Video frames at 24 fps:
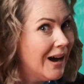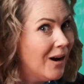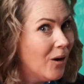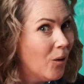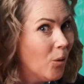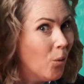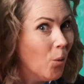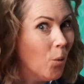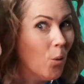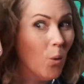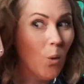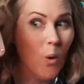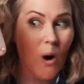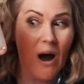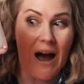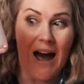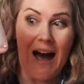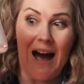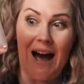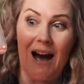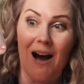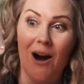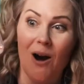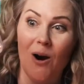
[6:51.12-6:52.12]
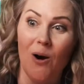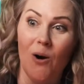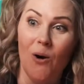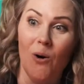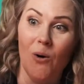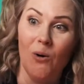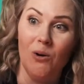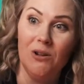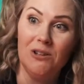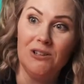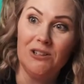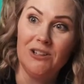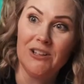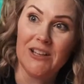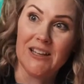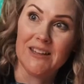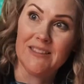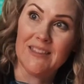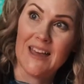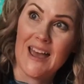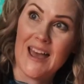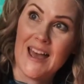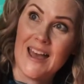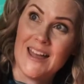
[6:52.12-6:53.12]
Wow, look at
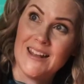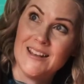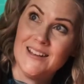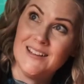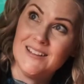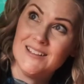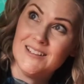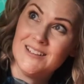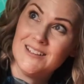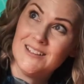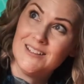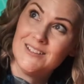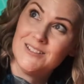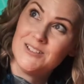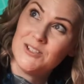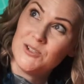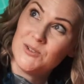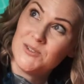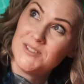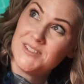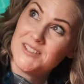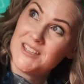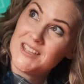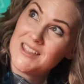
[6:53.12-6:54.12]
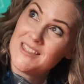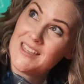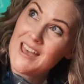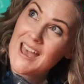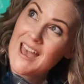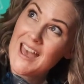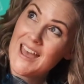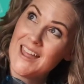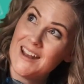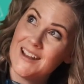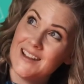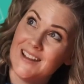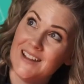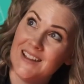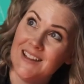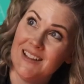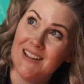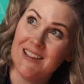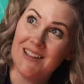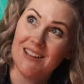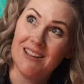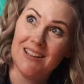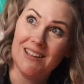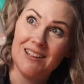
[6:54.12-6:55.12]
that. Do you see that?
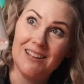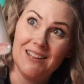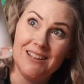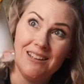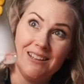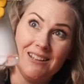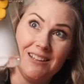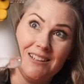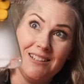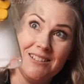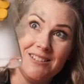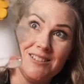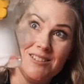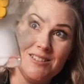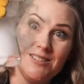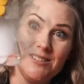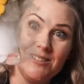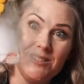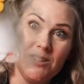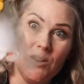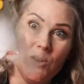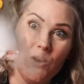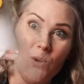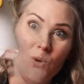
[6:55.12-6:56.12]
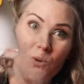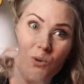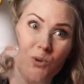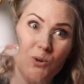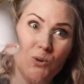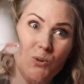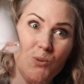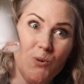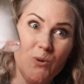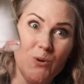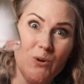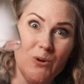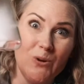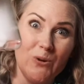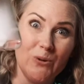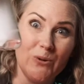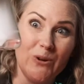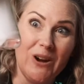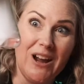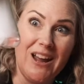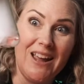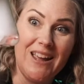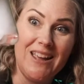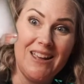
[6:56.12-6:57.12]
So cool,
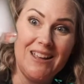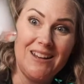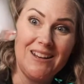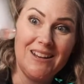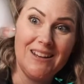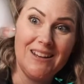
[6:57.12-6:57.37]
right?